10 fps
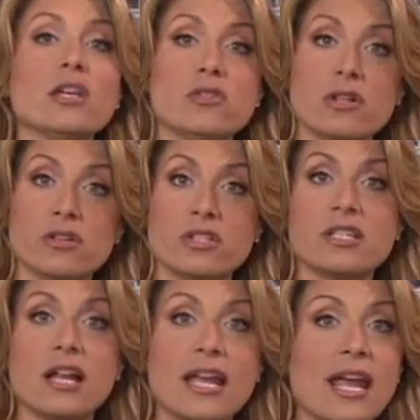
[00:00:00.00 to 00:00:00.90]
you do your
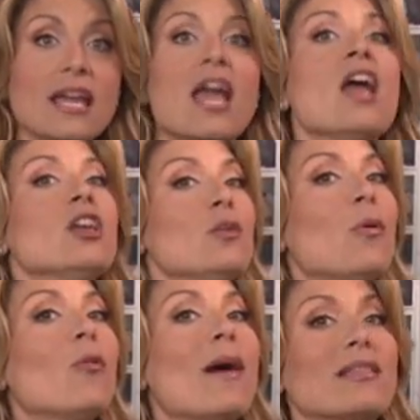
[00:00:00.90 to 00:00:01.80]
studying, you
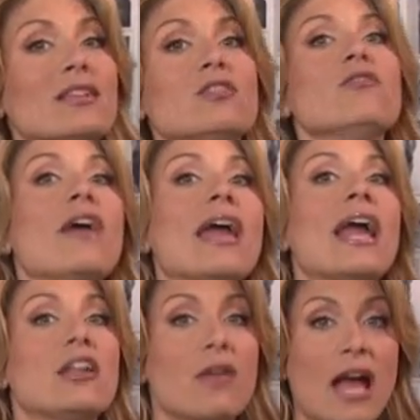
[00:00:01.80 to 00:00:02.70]
pull back the duvet,
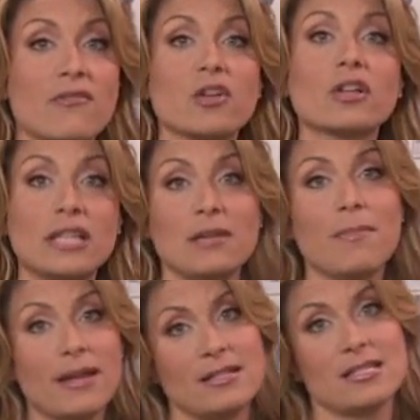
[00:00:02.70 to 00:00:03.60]
and you have your clean
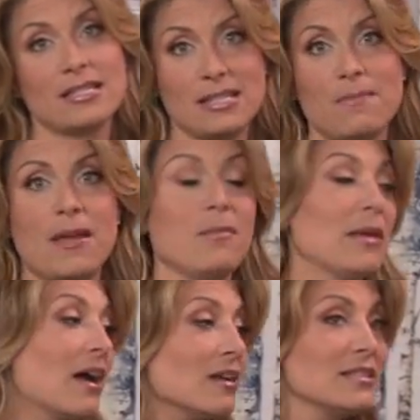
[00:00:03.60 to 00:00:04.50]
bed to sleep in.
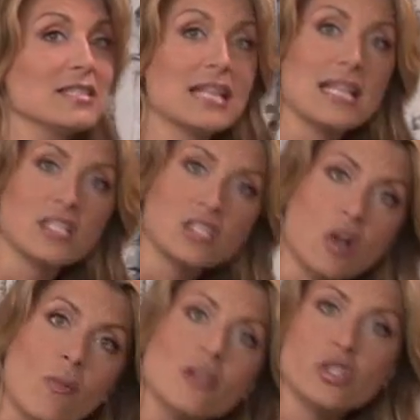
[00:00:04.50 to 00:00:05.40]
Because it's getting
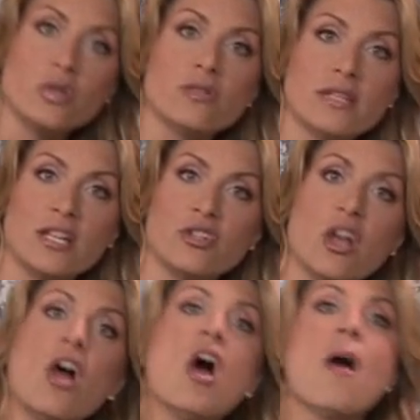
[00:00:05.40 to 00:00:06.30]
so much usage,
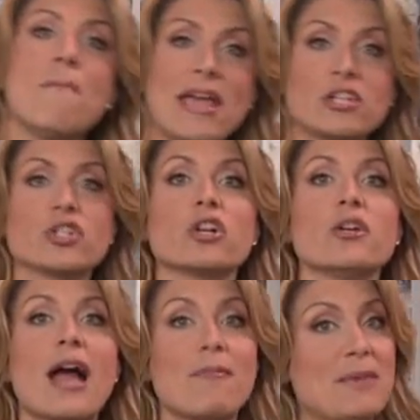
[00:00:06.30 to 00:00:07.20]
make sure
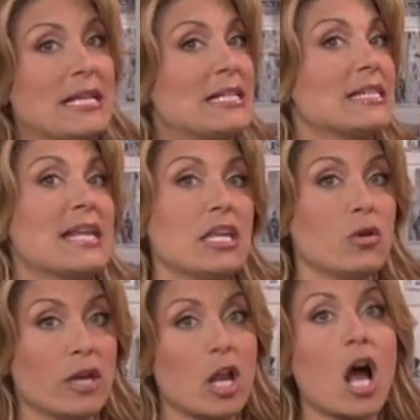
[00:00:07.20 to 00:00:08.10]
you have pieces that
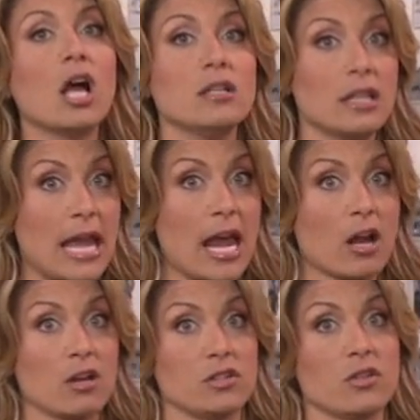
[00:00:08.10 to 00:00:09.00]
you can
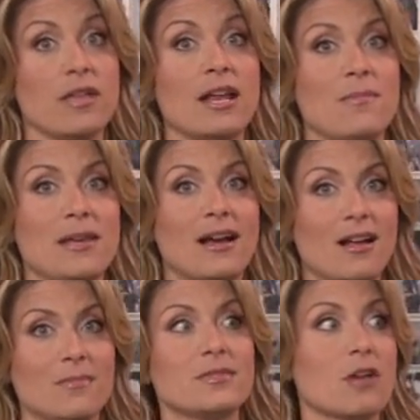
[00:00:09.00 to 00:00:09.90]
unlayer so that it
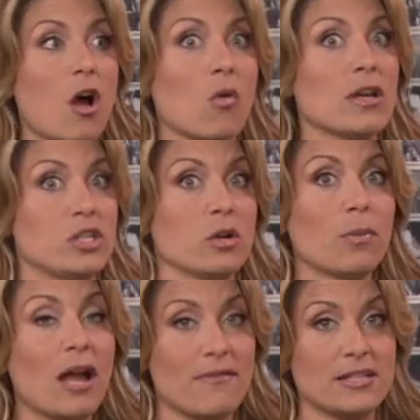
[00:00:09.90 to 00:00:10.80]
becomes always your
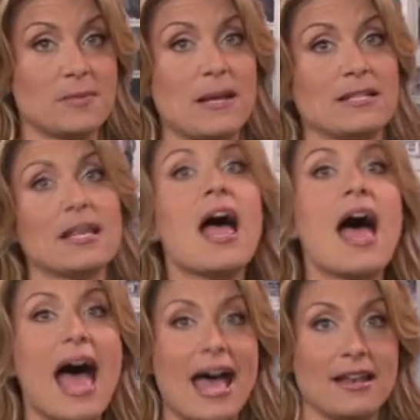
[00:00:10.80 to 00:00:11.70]
private space
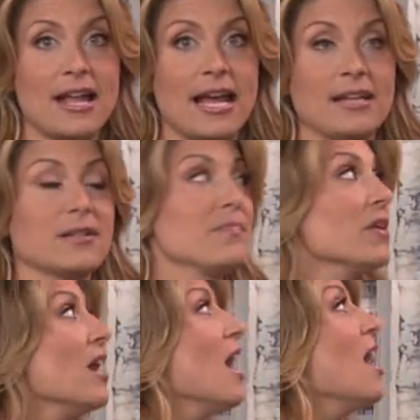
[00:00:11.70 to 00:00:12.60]
at night.
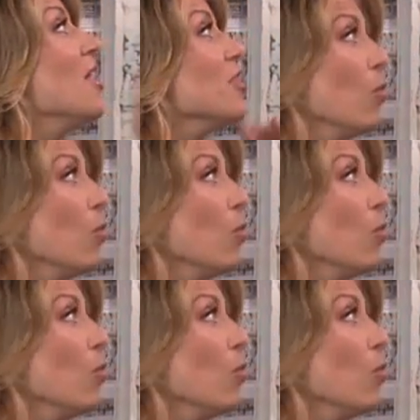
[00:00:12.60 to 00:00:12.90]
The